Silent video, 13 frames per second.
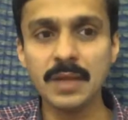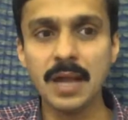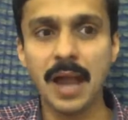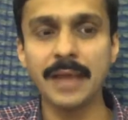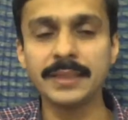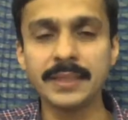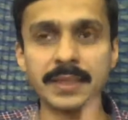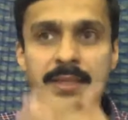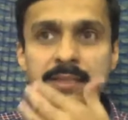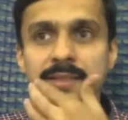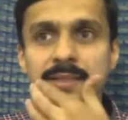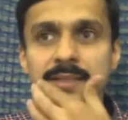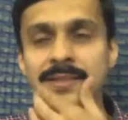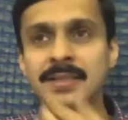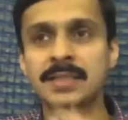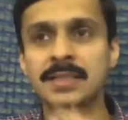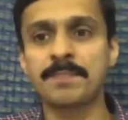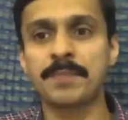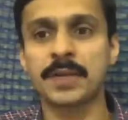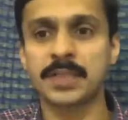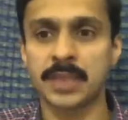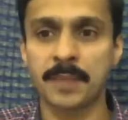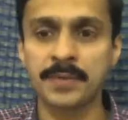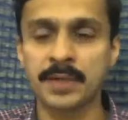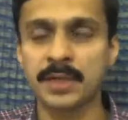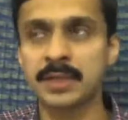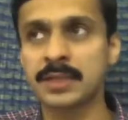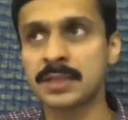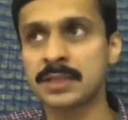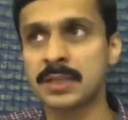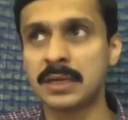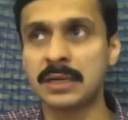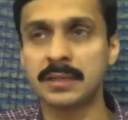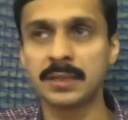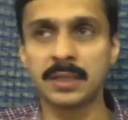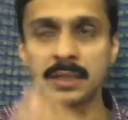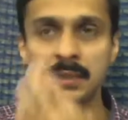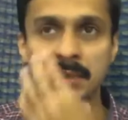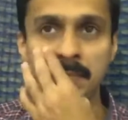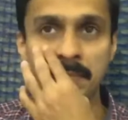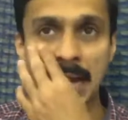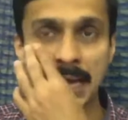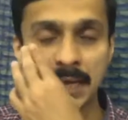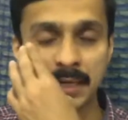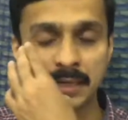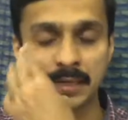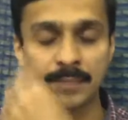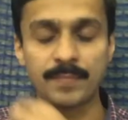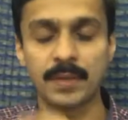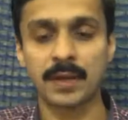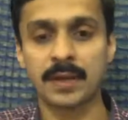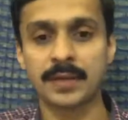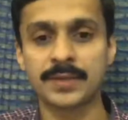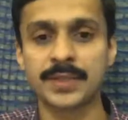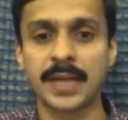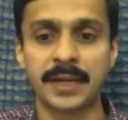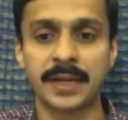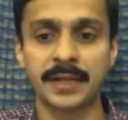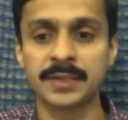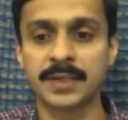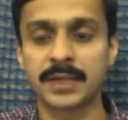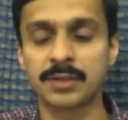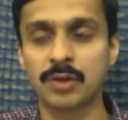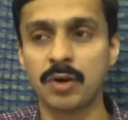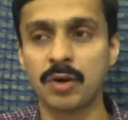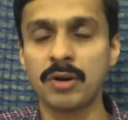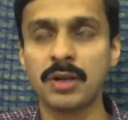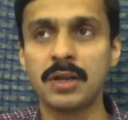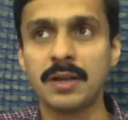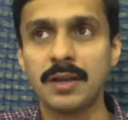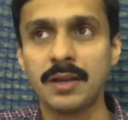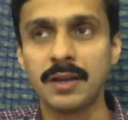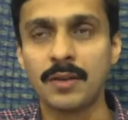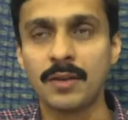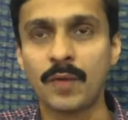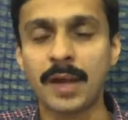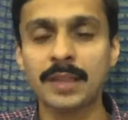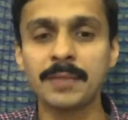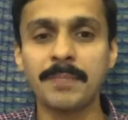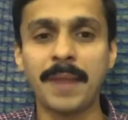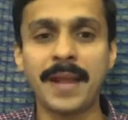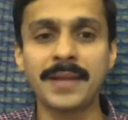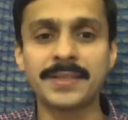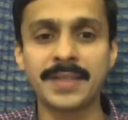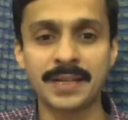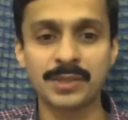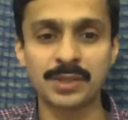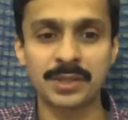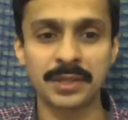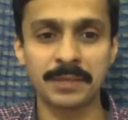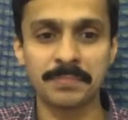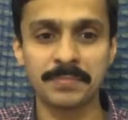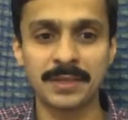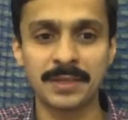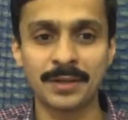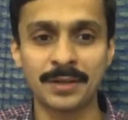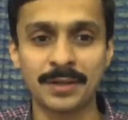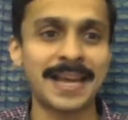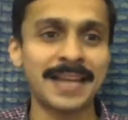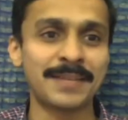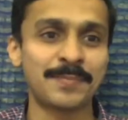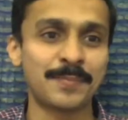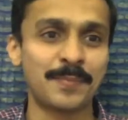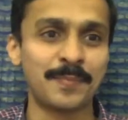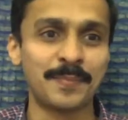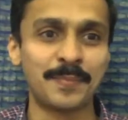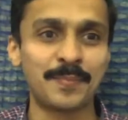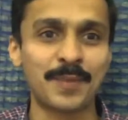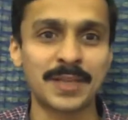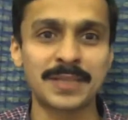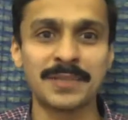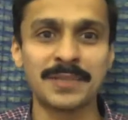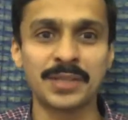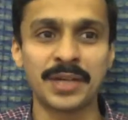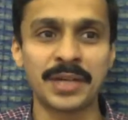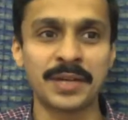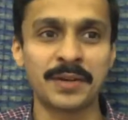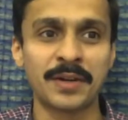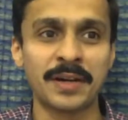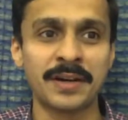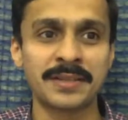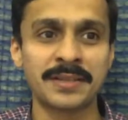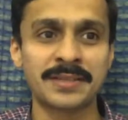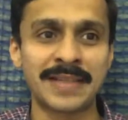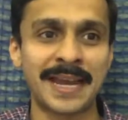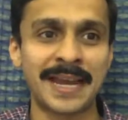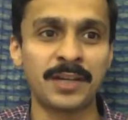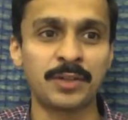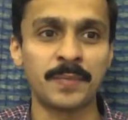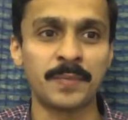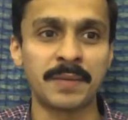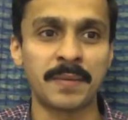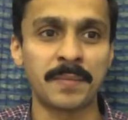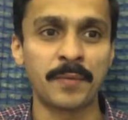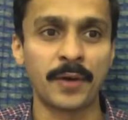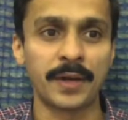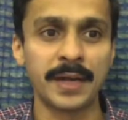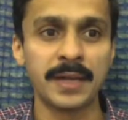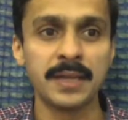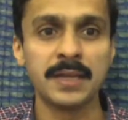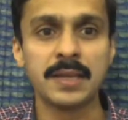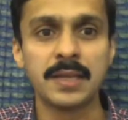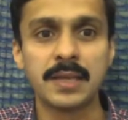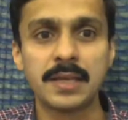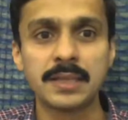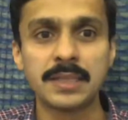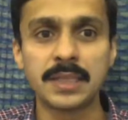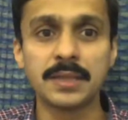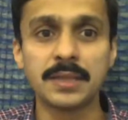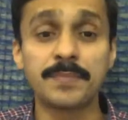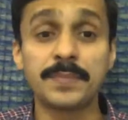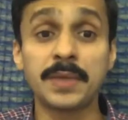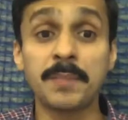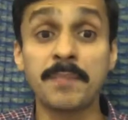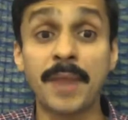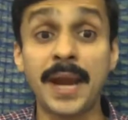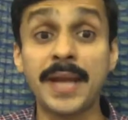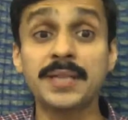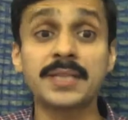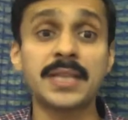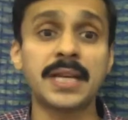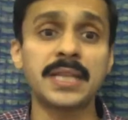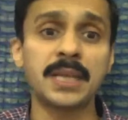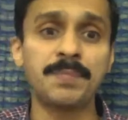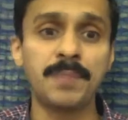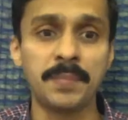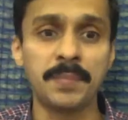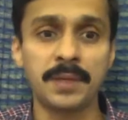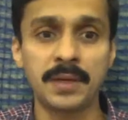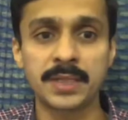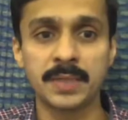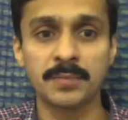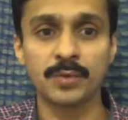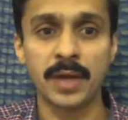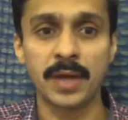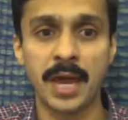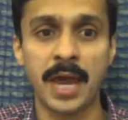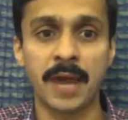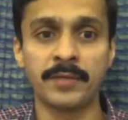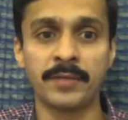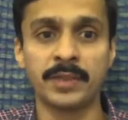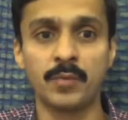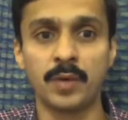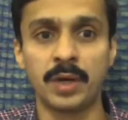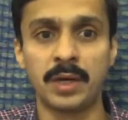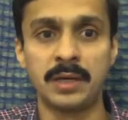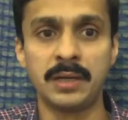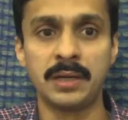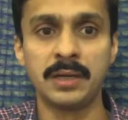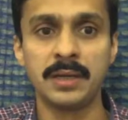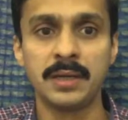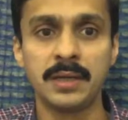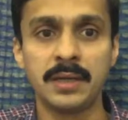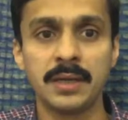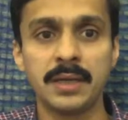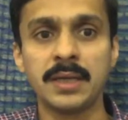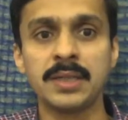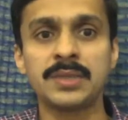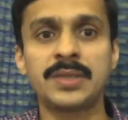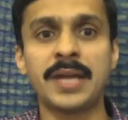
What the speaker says: I think it is just the perception. It is just the mind set, isn't it? So one of the mindsets, I'll possibly share a slide to make my point, right? See, the mindset that people seem to have in the world is